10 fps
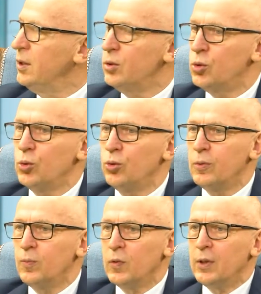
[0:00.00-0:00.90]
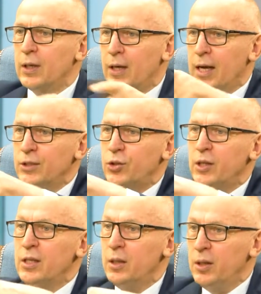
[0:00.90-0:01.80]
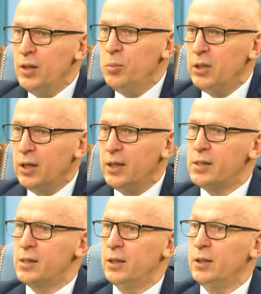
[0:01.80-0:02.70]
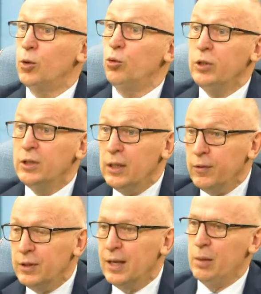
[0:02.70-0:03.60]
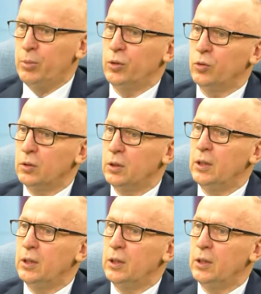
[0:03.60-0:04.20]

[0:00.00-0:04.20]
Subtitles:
to country in the Middle East, including even Lebanon.